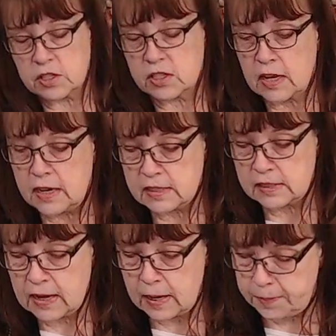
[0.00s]
side is
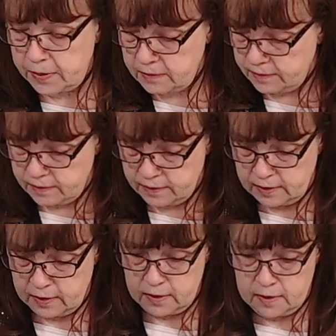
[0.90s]
up,
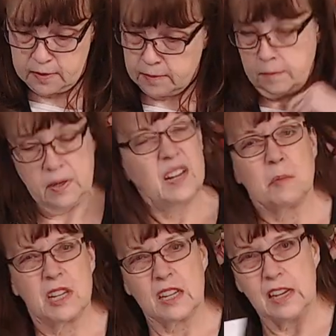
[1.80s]
but I'm
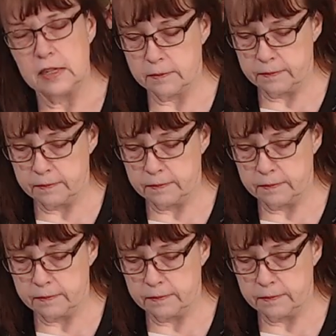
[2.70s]
going to kind of